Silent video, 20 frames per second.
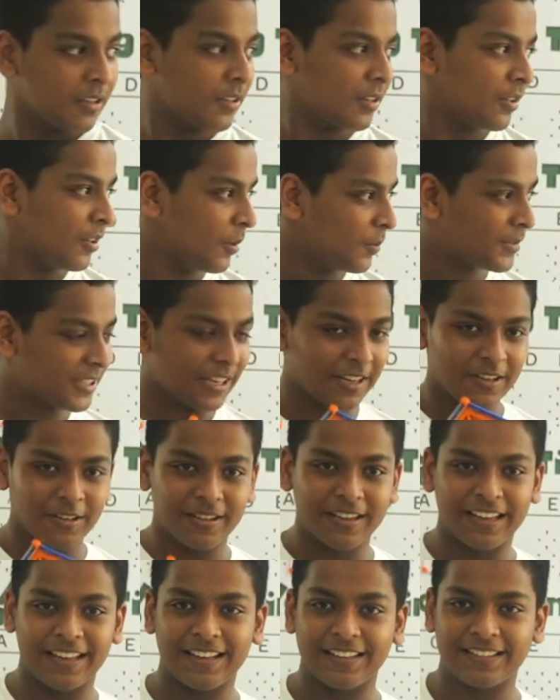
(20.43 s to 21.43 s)
CubeSat.
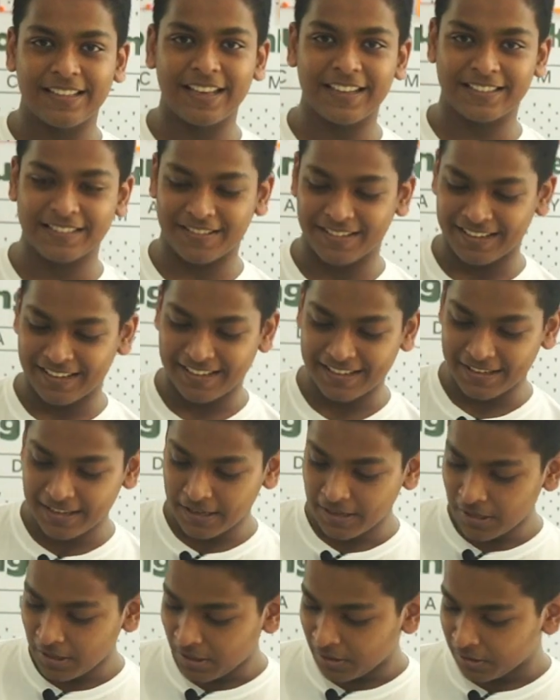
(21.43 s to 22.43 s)
Okay, that's great.
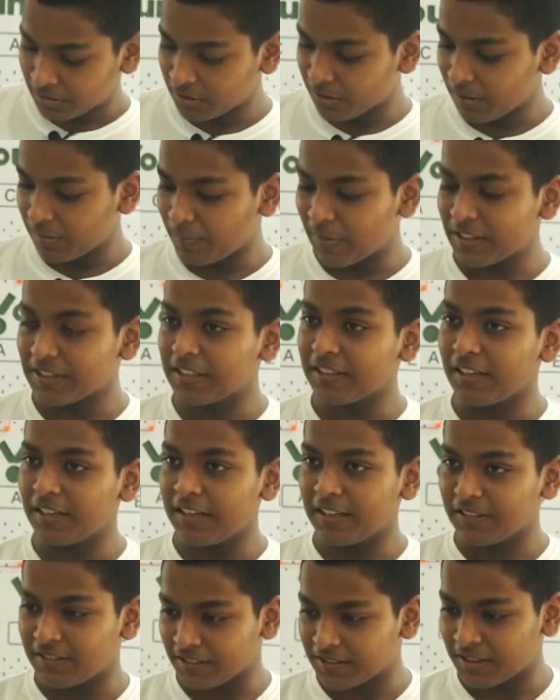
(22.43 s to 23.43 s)
So
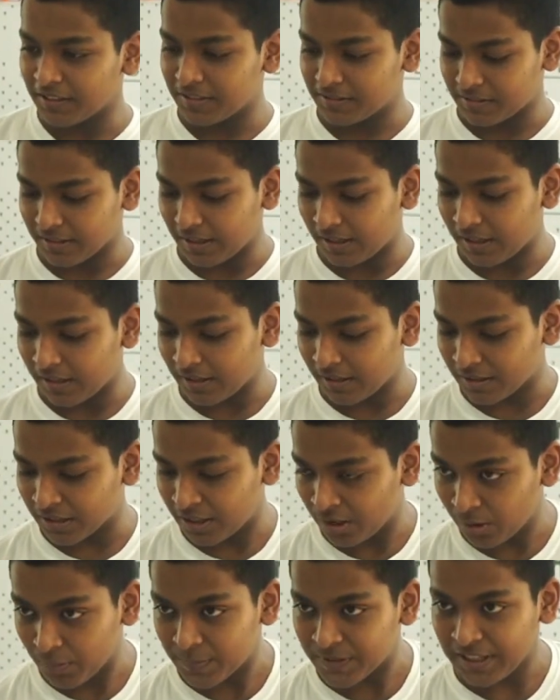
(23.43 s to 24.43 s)
basically this is a
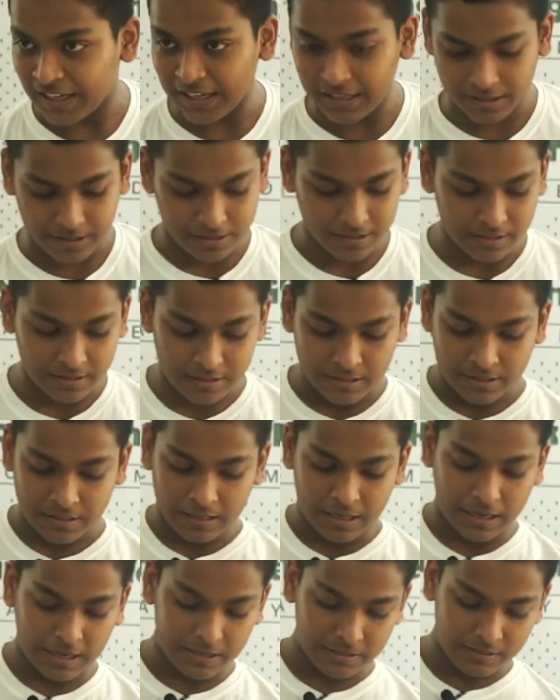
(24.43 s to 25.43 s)
CubeSat
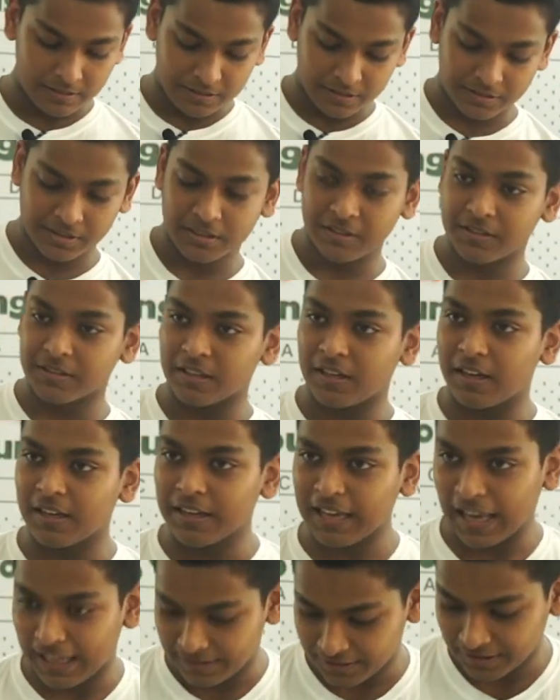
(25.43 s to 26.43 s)
and this is a
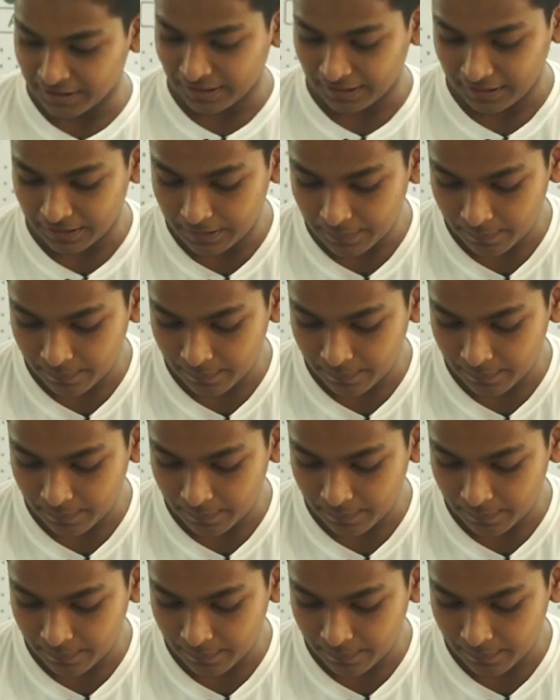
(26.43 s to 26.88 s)
CanSat.